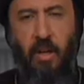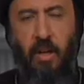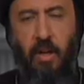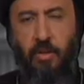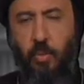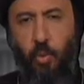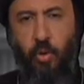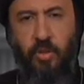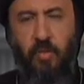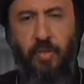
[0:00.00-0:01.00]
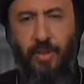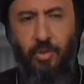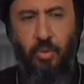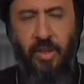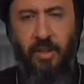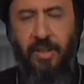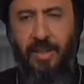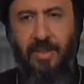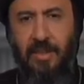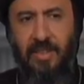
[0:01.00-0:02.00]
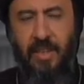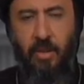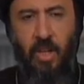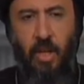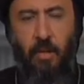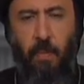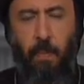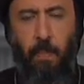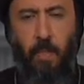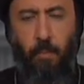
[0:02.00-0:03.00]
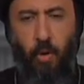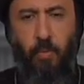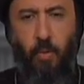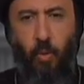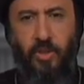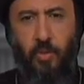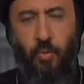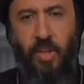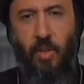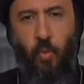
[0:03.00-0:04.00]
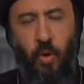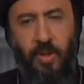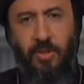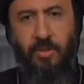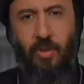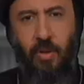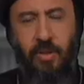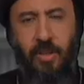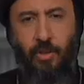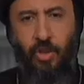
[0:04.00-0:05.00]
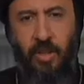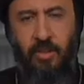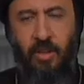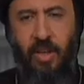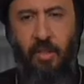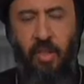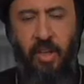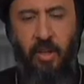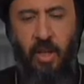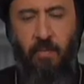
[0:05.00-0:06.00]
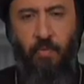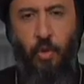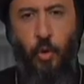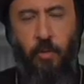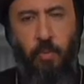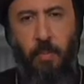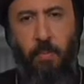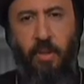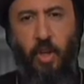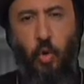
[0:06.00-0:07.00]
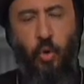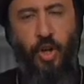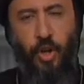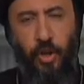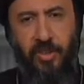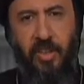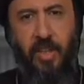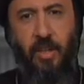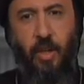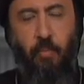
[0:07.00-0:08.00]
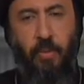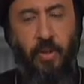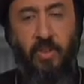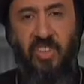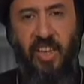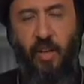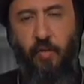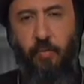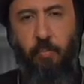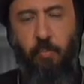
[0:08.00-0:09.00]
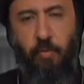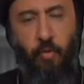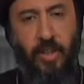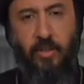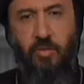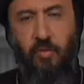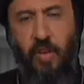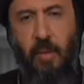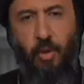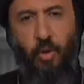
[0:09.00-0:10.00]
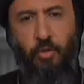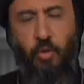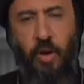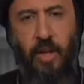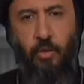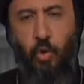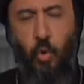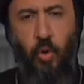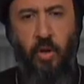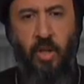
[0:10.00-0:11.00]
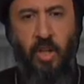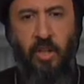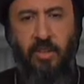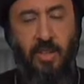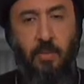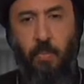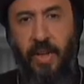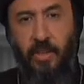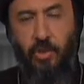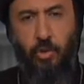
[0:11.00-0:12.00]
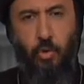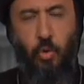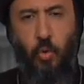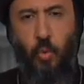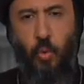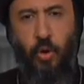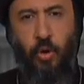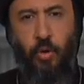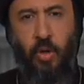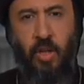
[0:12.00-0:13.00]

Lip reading: unsupportive of Israel. And as I said, the problem was it really wasn't on the agenda. I think you had people there who were hurting because they have friends and family on the ground who were displaced, who were